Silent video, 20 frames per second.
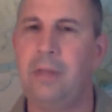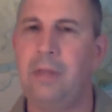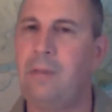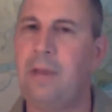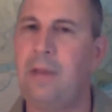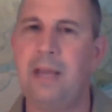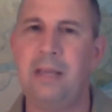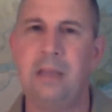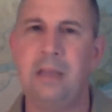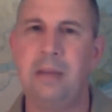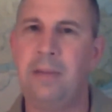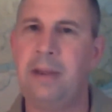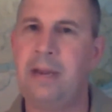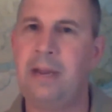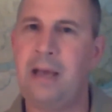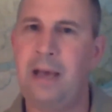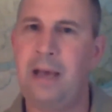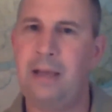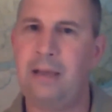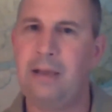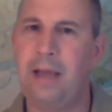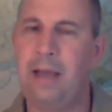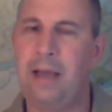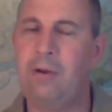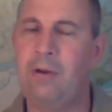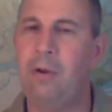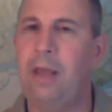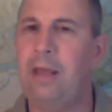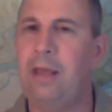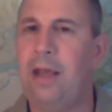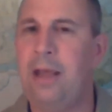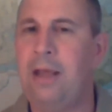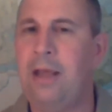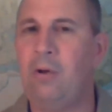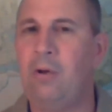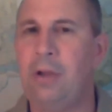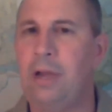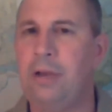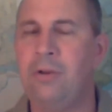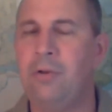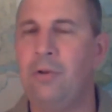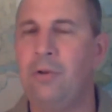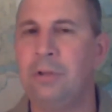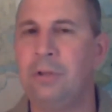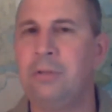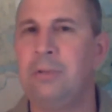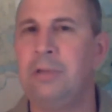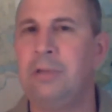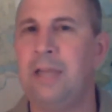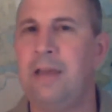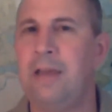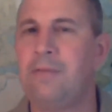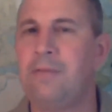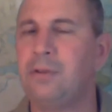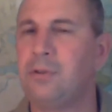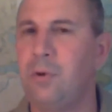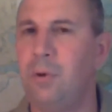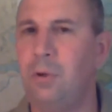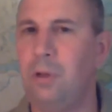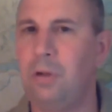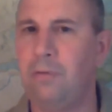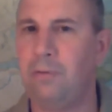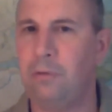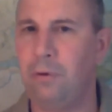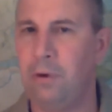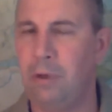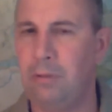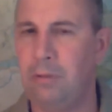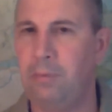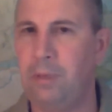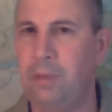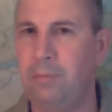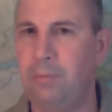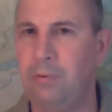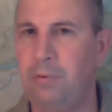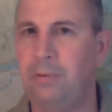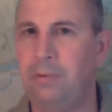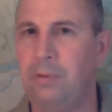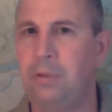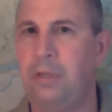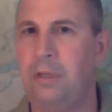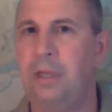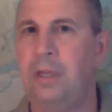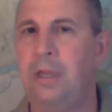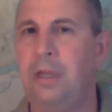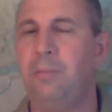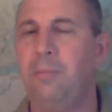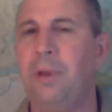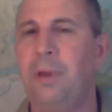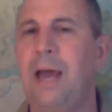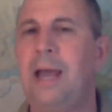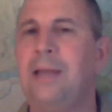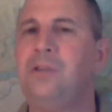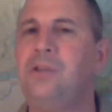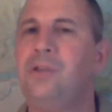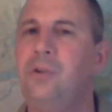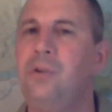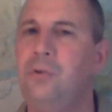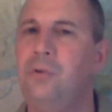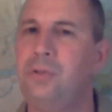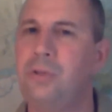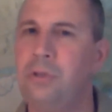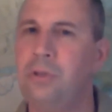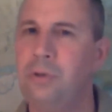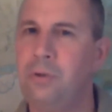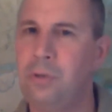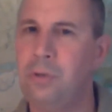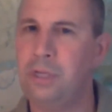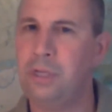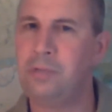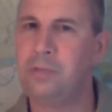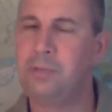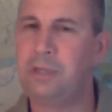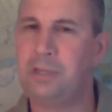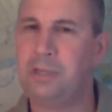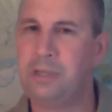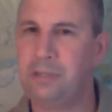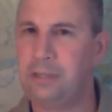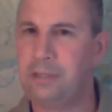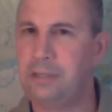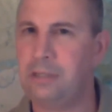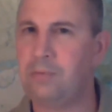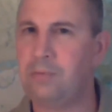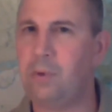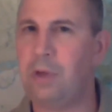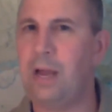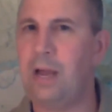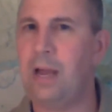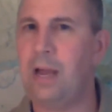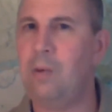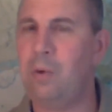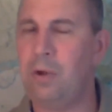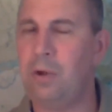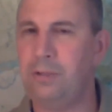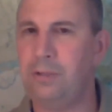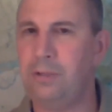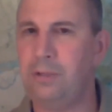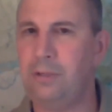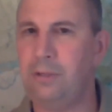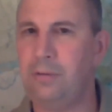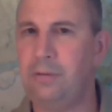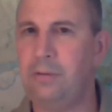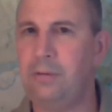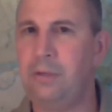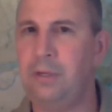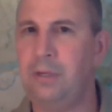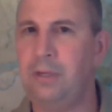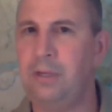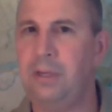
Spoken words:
They may not. I don't ultimately have control over other people, but I choose to do this because this is what I want to do.